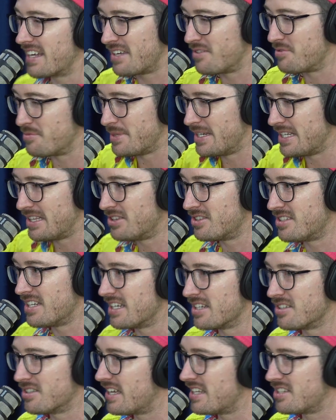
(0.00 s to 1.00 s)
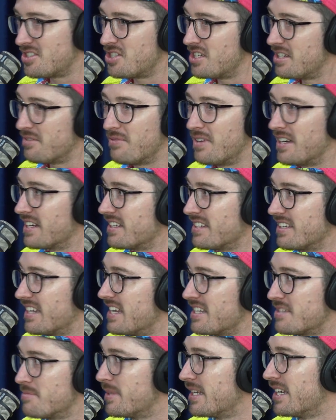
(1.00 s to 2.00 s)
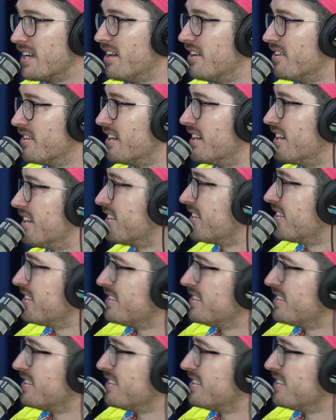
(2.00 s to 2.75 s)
That gives me tingle. That shit fucking gets me going, eh?